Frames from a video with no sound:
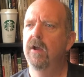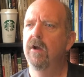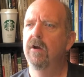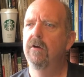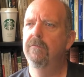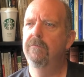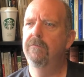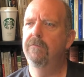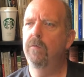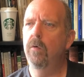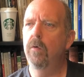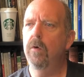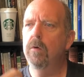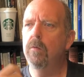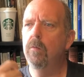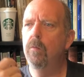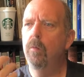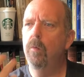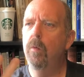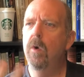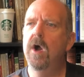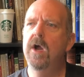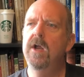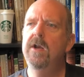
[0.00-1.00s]
for
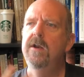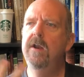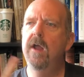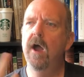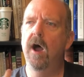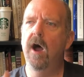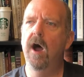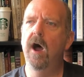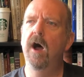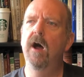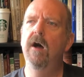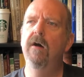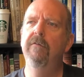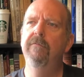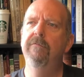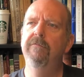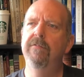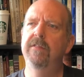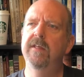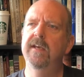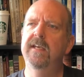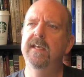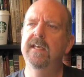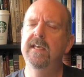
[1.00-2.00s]
one of
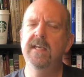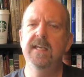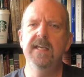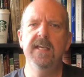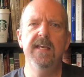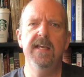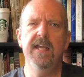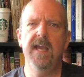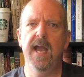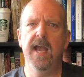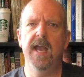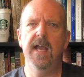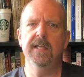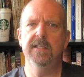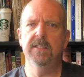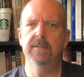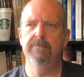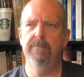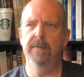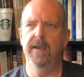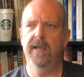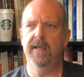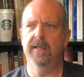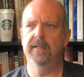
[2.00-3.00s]
the key
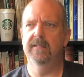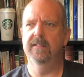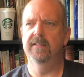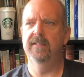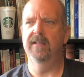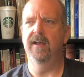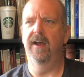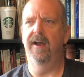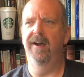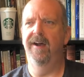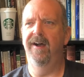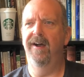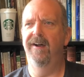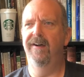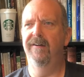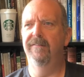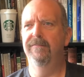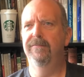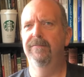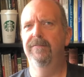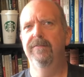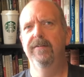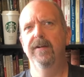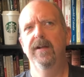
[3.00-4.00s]
aspects
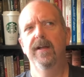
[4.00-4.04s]
of